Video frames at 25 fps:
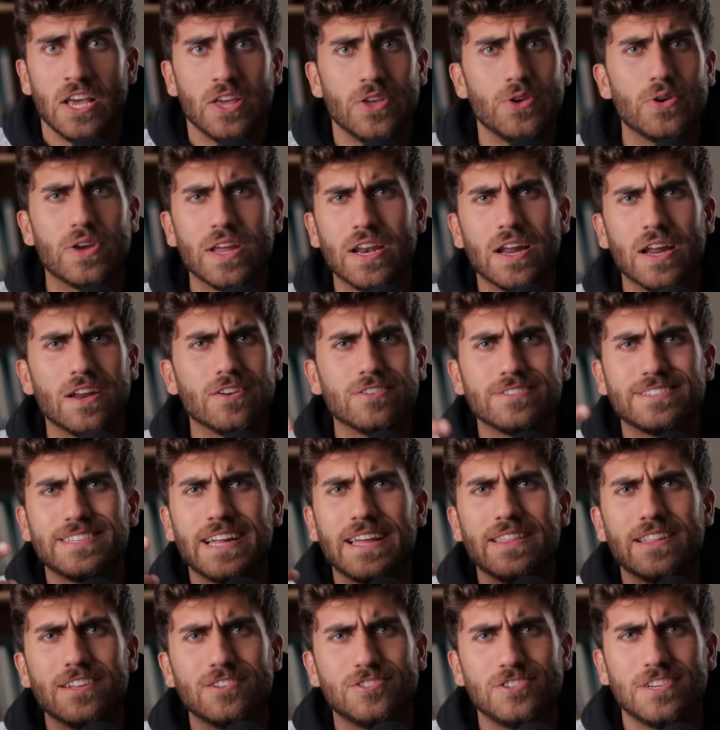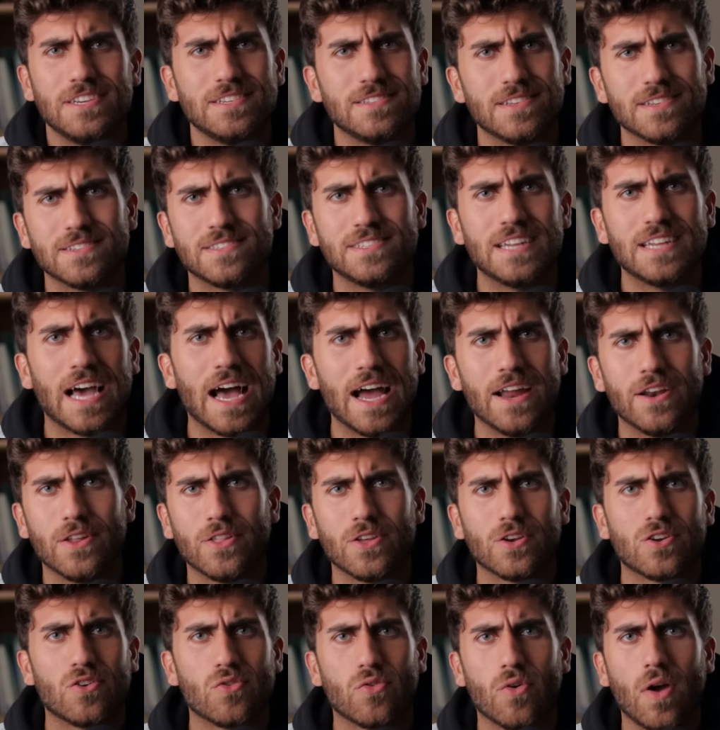You can understand that Jesus died on
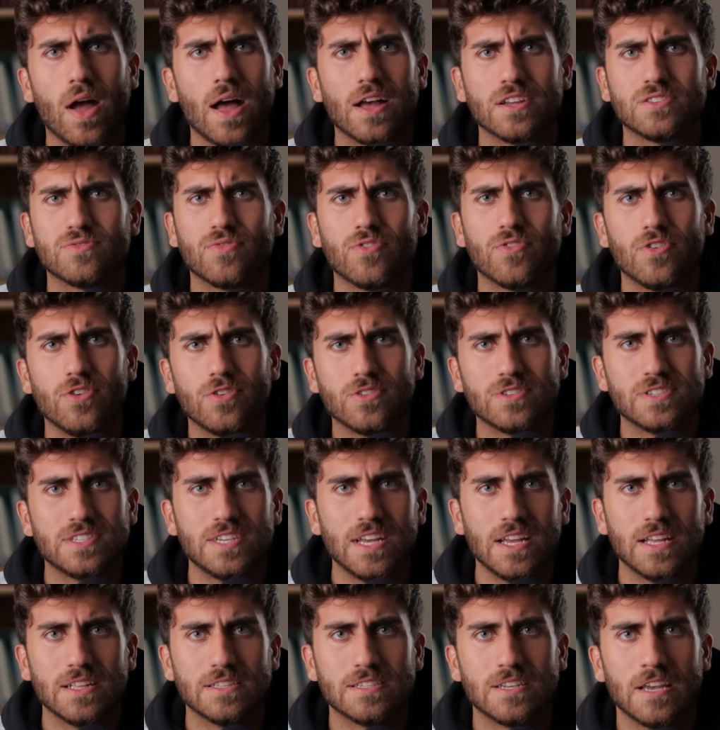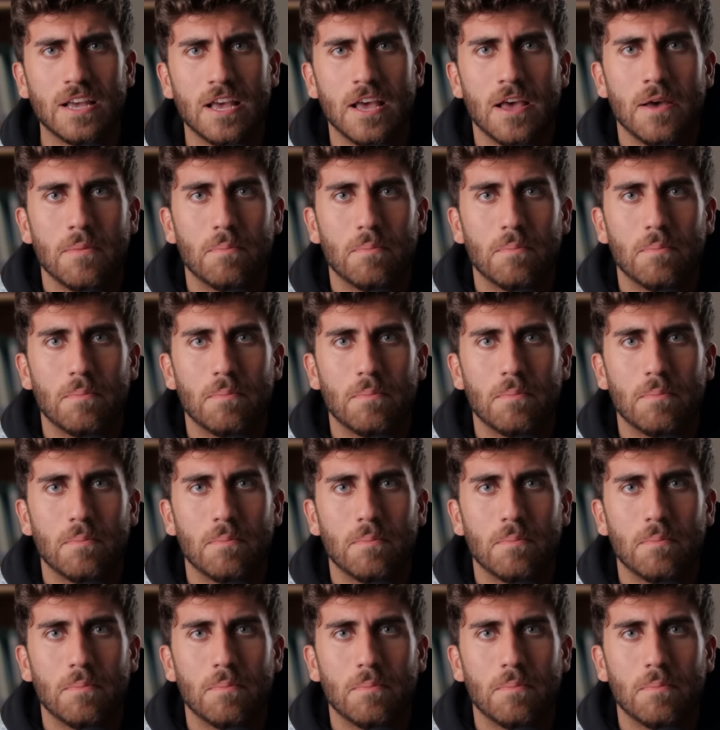the cross for your sins.